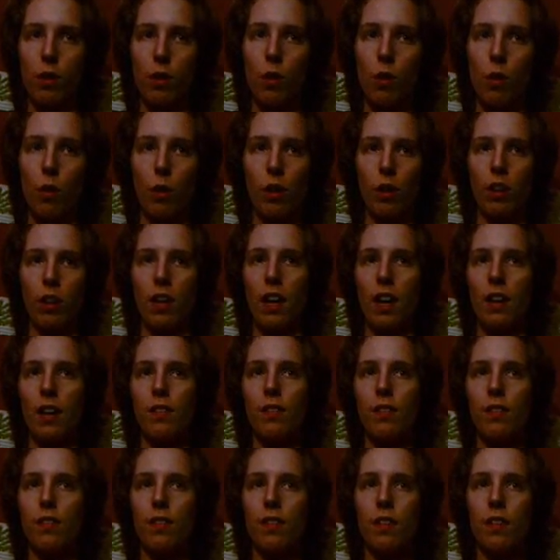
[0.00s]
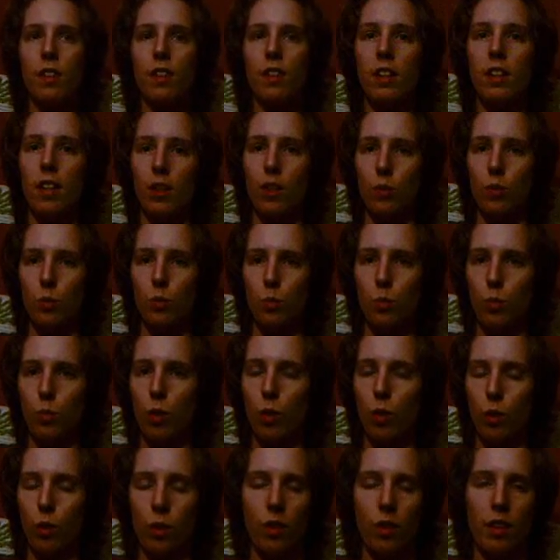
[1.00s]
all life as
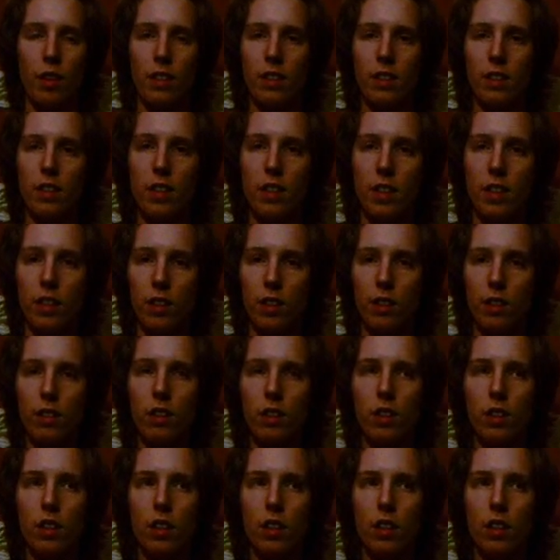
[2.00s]
all that is here